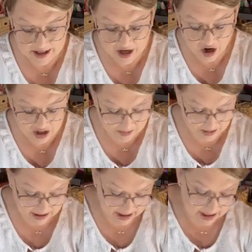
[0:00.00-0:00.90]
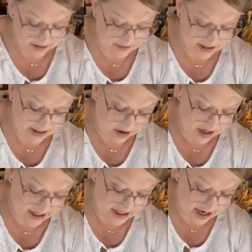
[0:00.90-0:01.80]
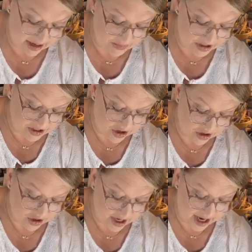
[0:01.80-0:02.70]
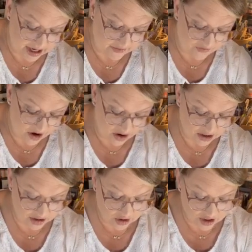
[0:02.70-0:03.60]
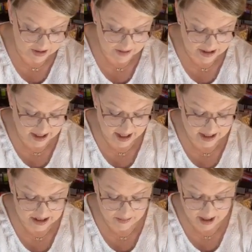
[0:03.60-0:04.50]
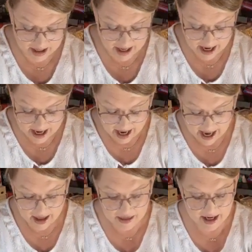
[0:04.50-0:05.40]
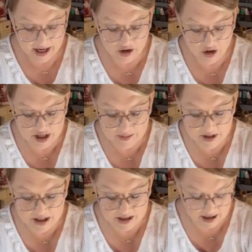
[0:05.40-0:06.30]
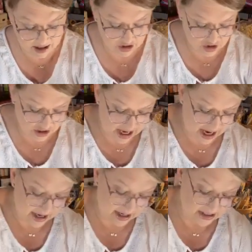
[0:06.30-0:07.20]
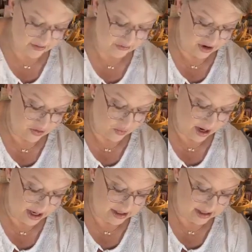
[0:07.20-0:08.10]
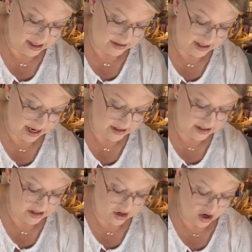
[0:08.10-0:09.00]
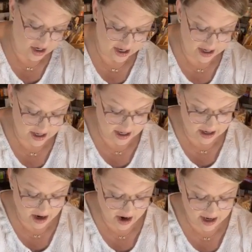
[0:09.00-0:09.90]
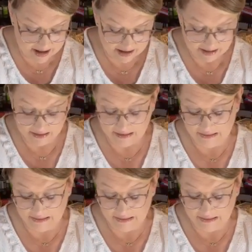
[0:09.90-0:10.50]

It's hard to believe it's already time to start creating fall and Christmas things, but I think Christmas in July is a fun way to get that started and not